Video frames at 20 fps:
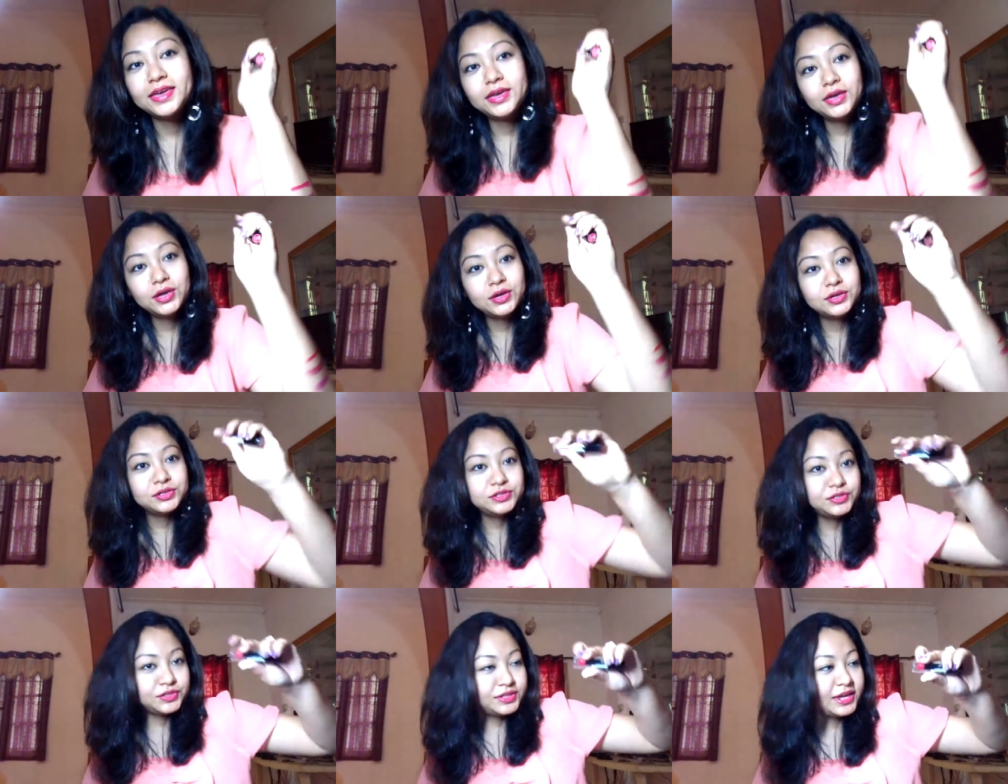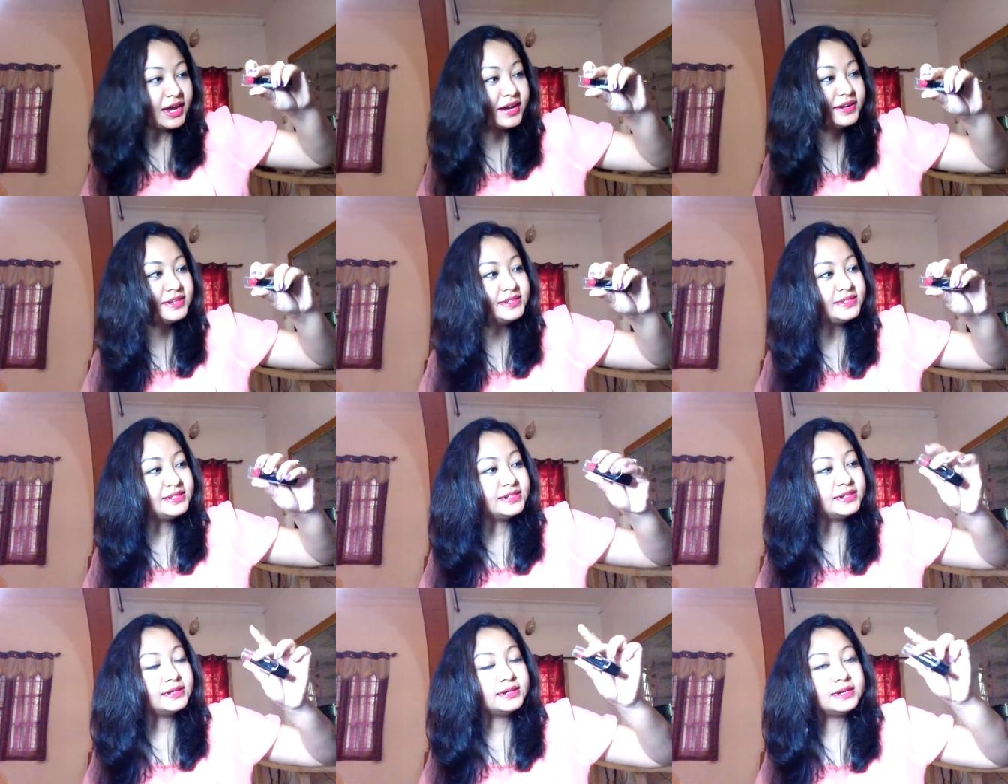So that is
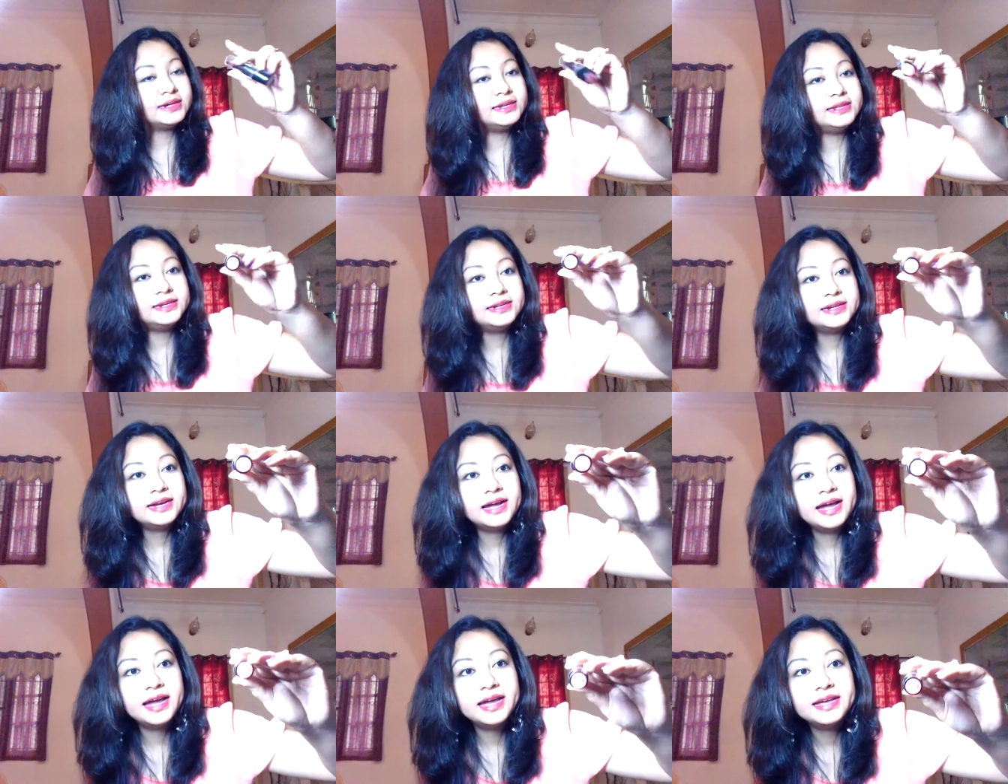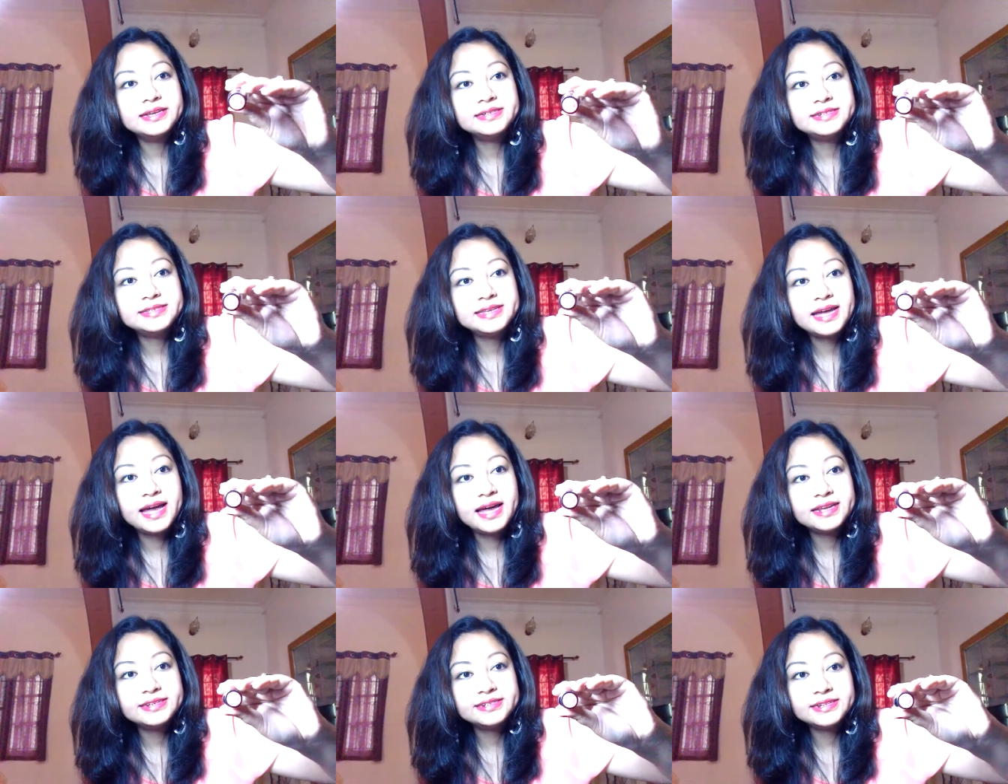the color, guys,
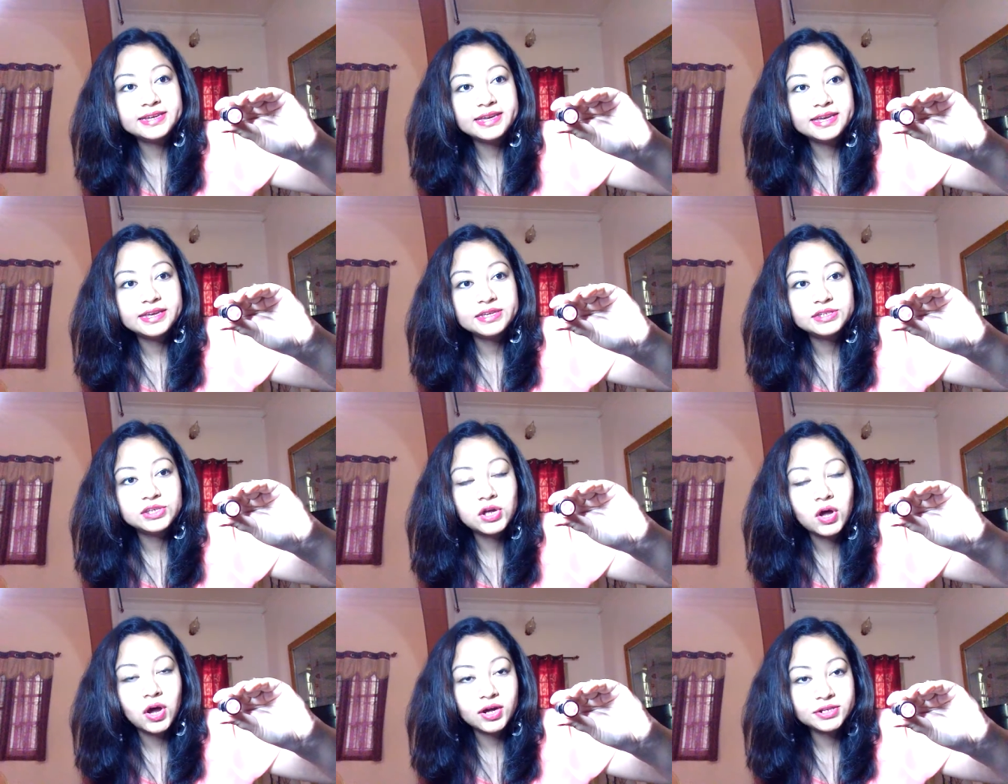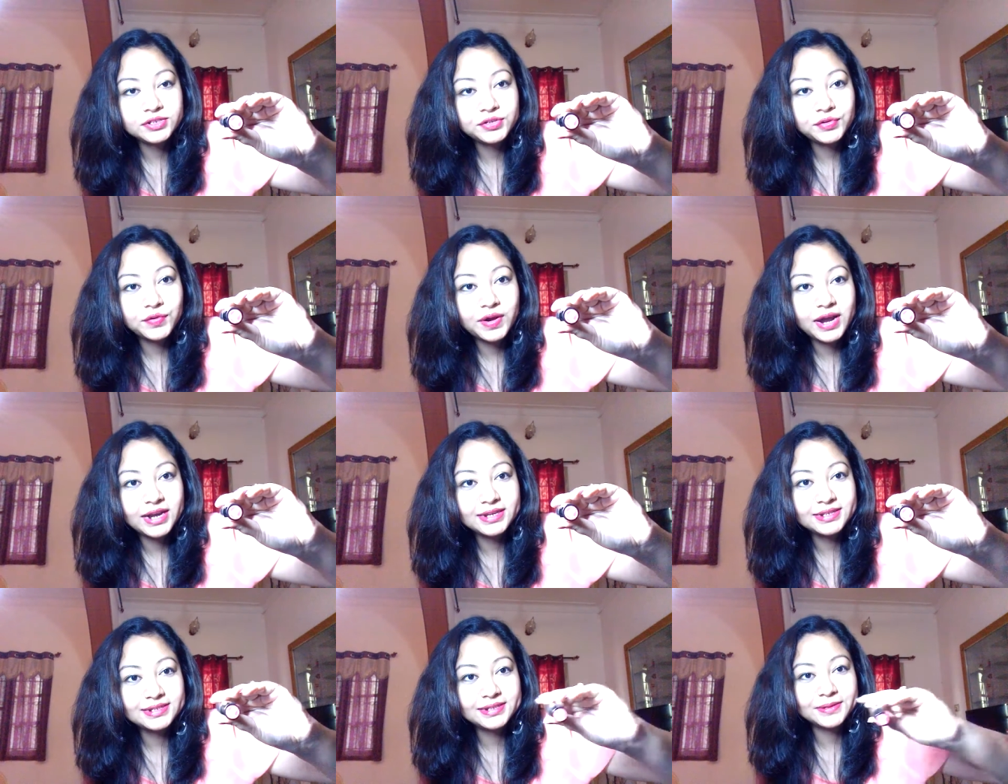that is Hot Red
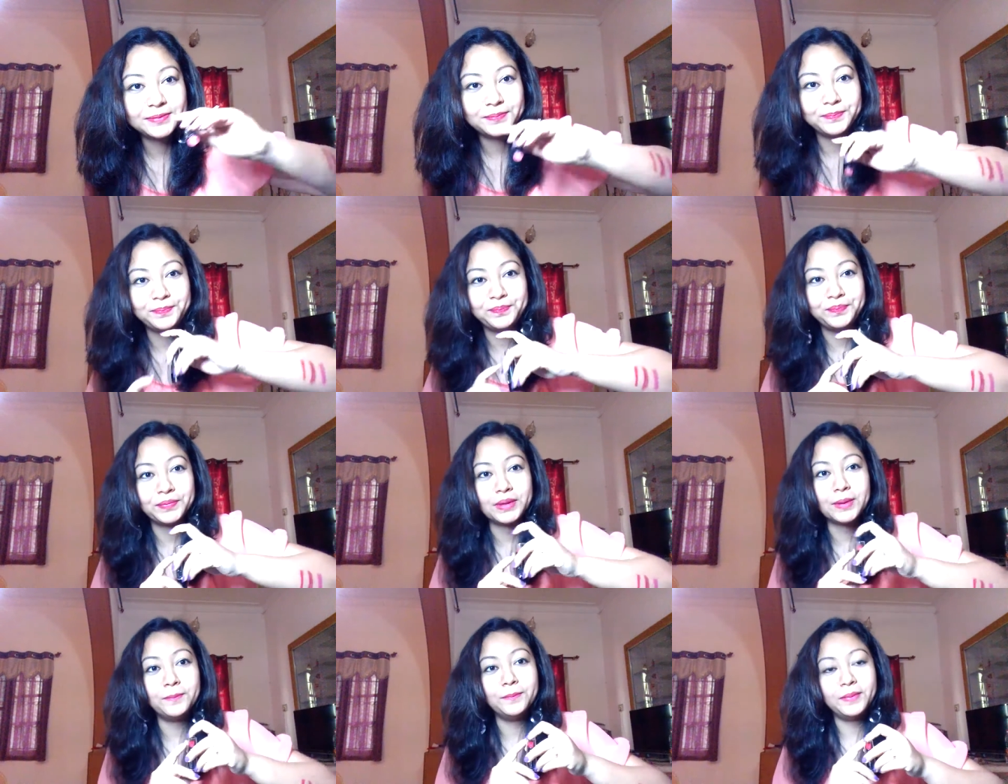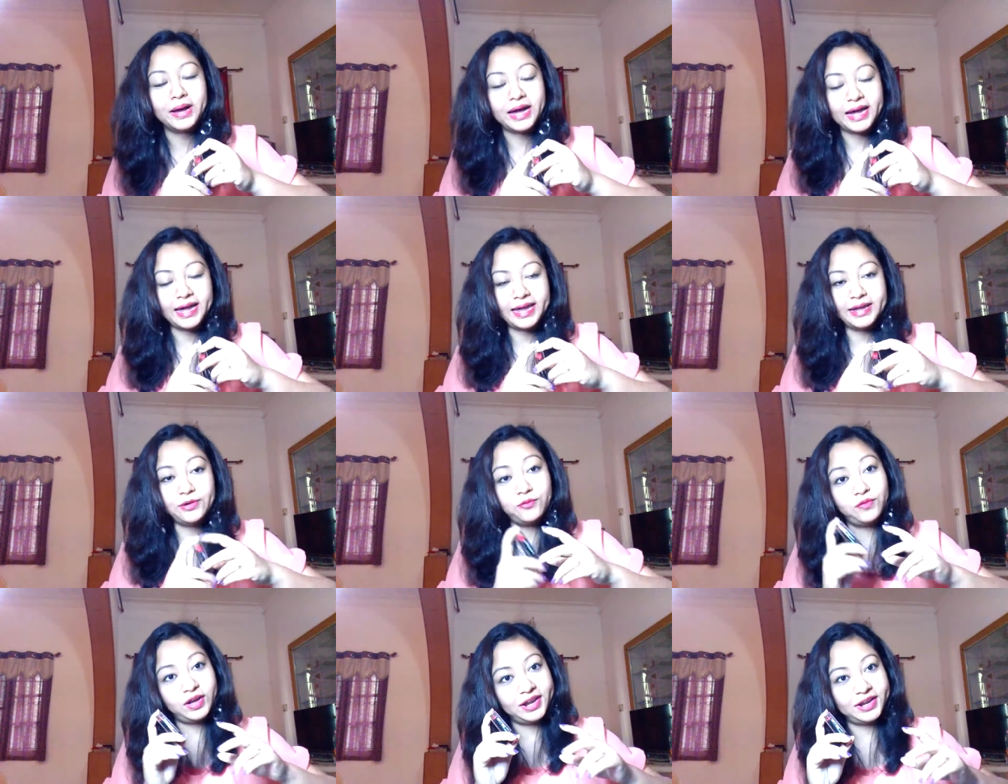by
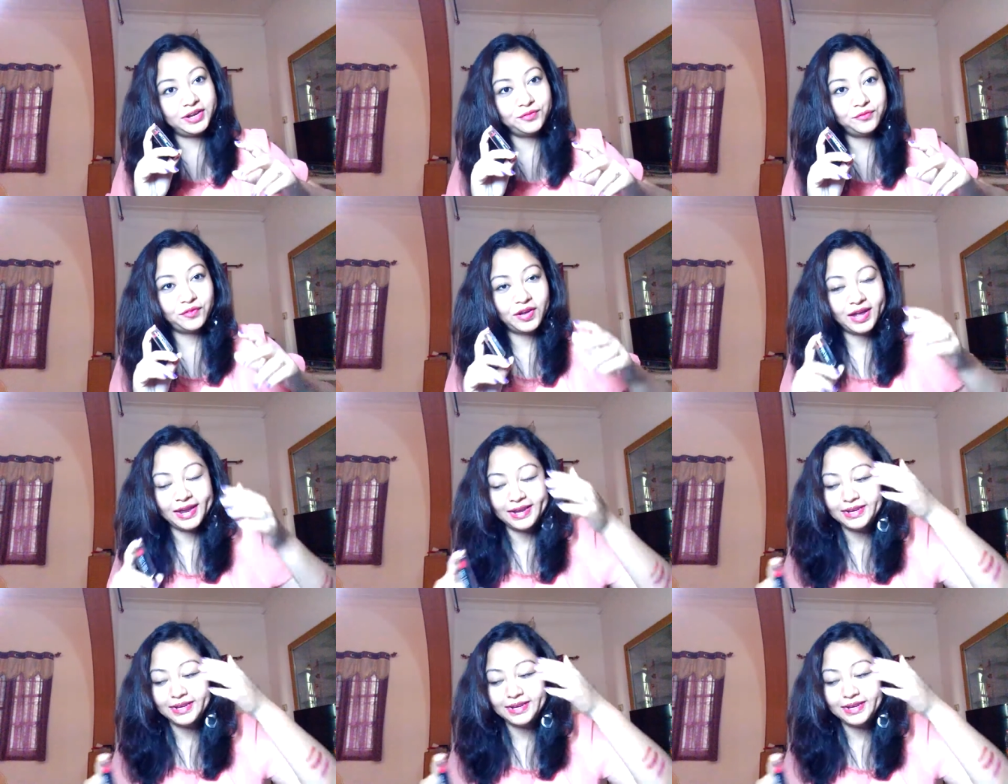Wet n Wild.